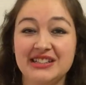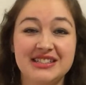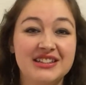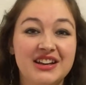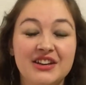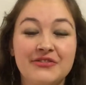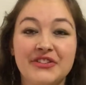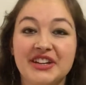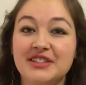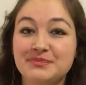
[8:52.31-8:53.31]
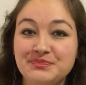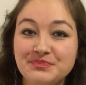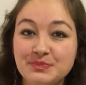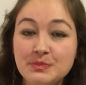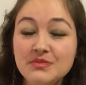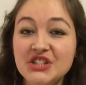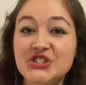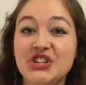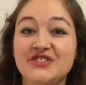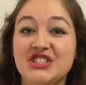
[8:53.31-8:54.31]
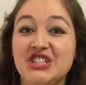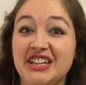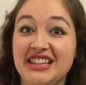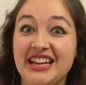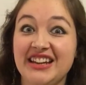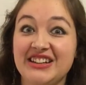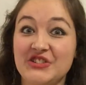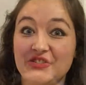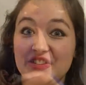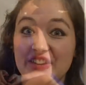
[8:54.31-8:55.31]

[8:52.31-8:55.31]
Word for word: it's a lot of fun. So you have to check that out over